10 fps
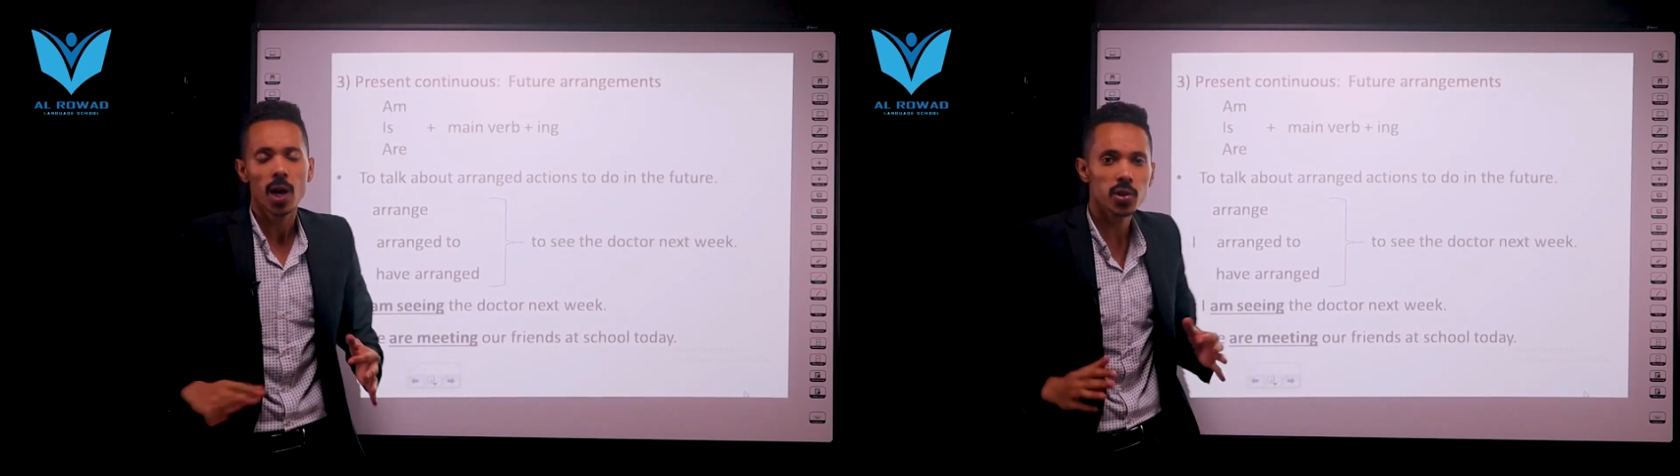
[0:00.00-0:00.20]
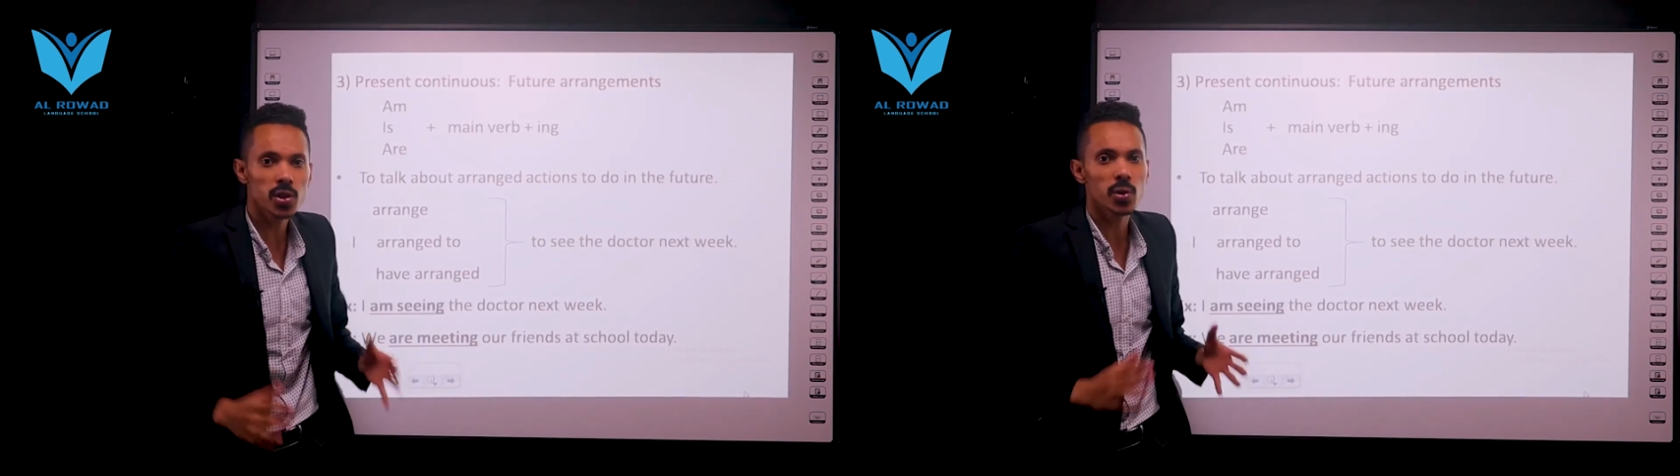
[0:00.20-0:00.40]

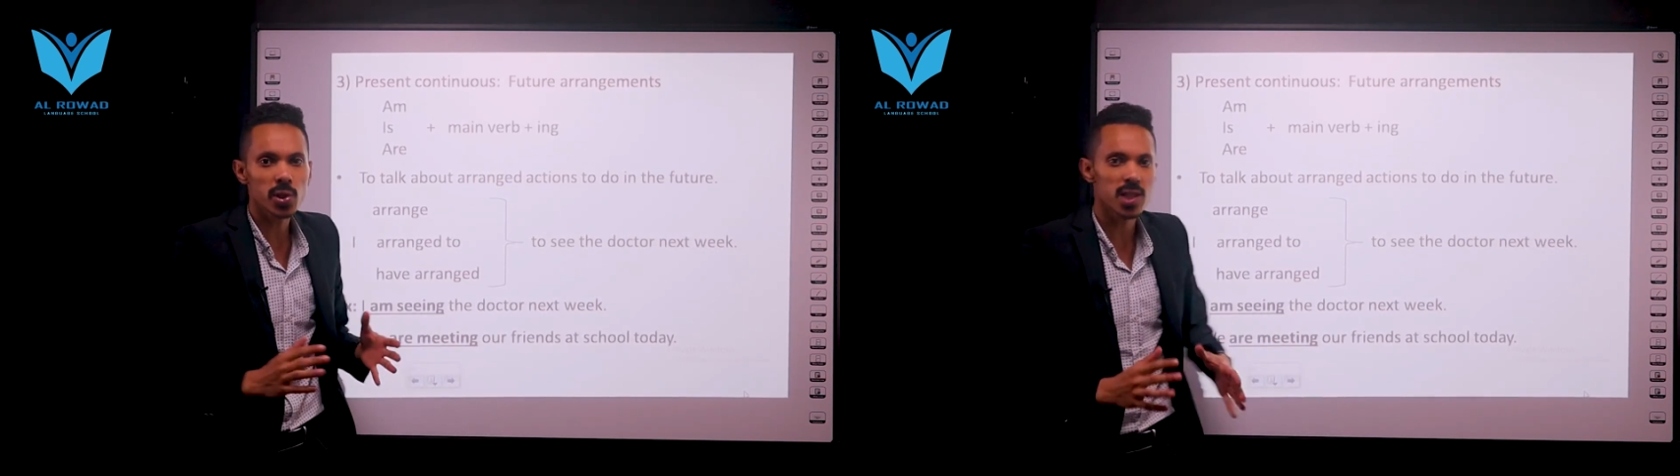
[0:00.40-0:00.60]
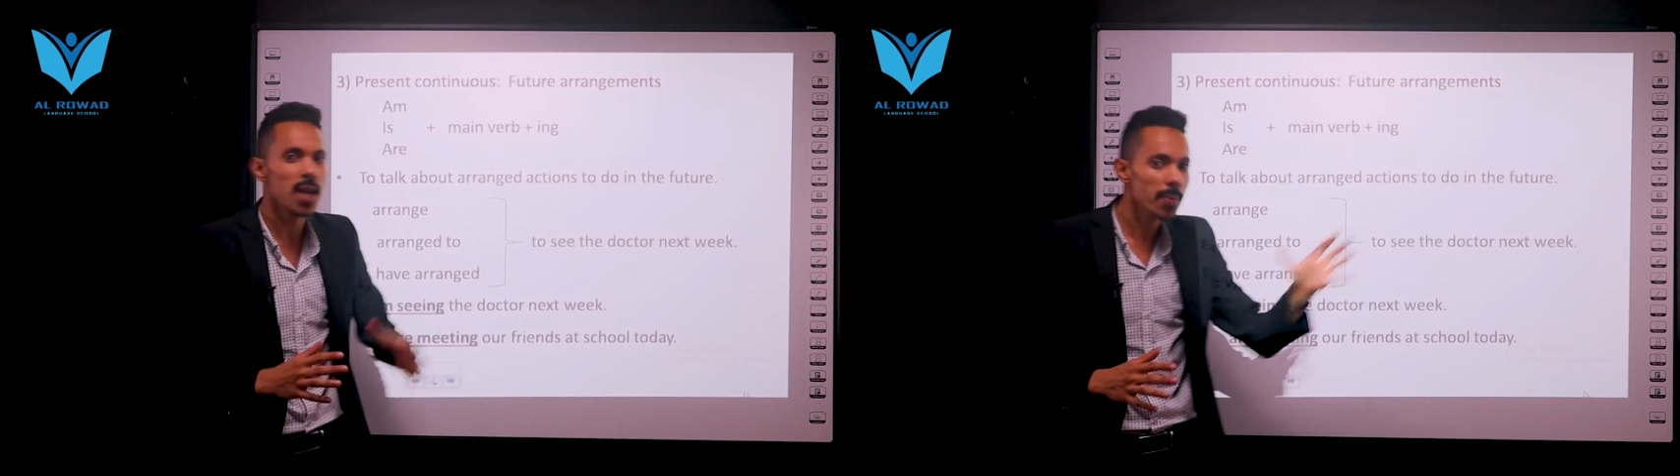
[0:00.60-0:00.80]
to do
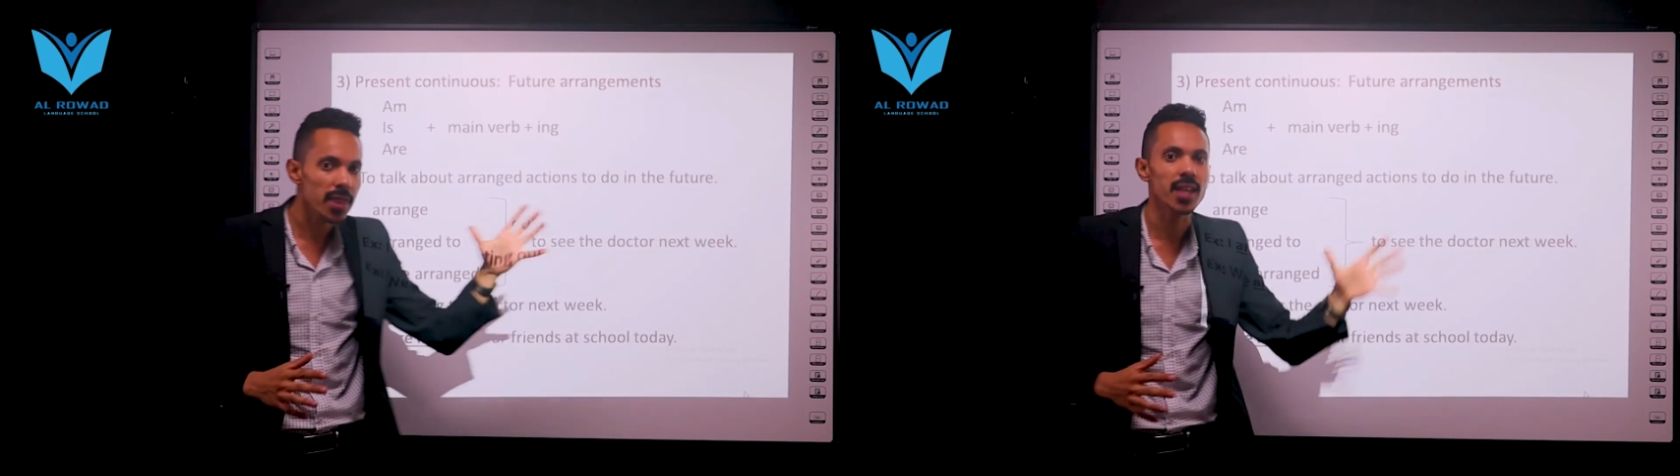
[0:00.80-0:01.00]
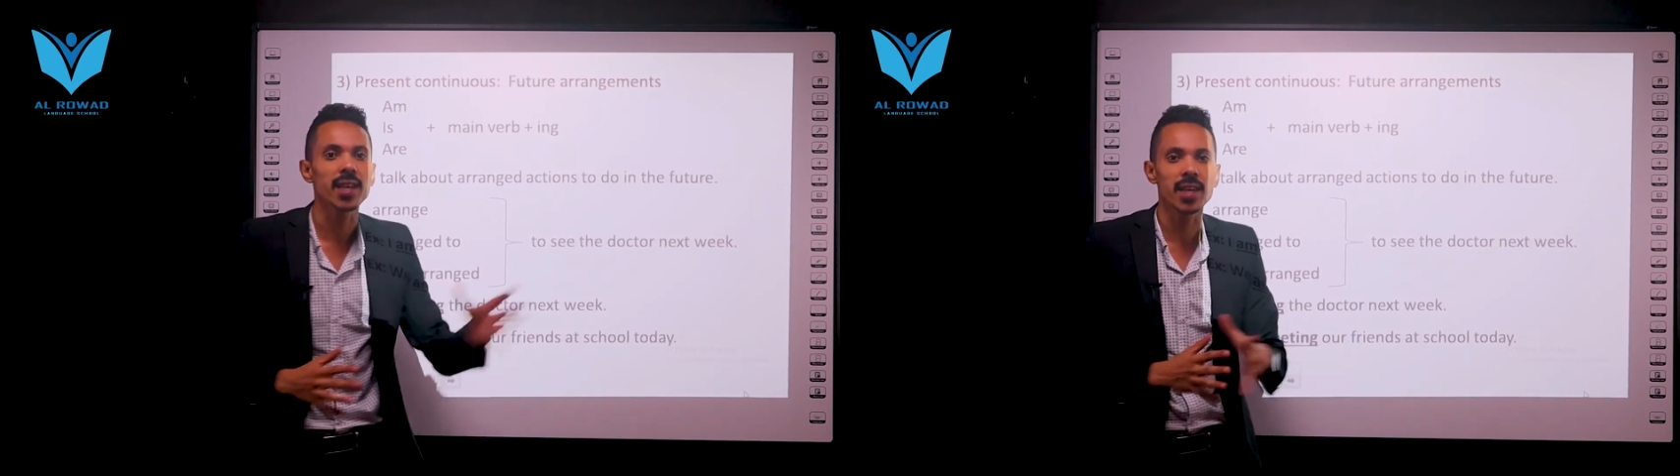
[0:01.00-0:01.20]

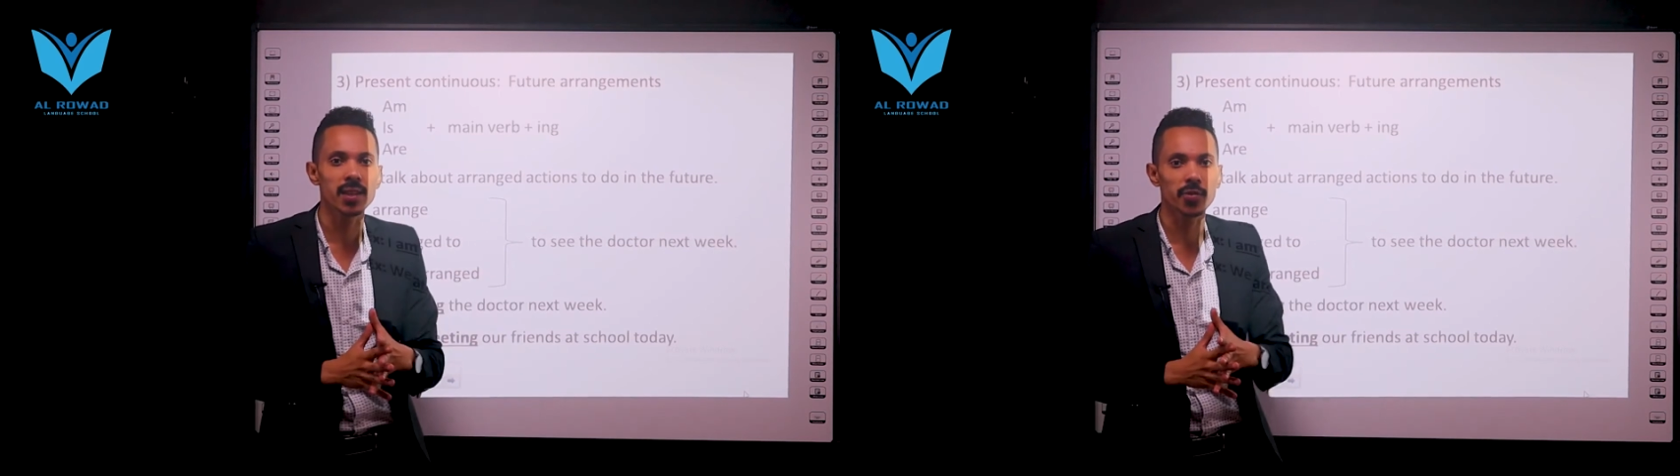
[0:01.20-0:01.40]
something in the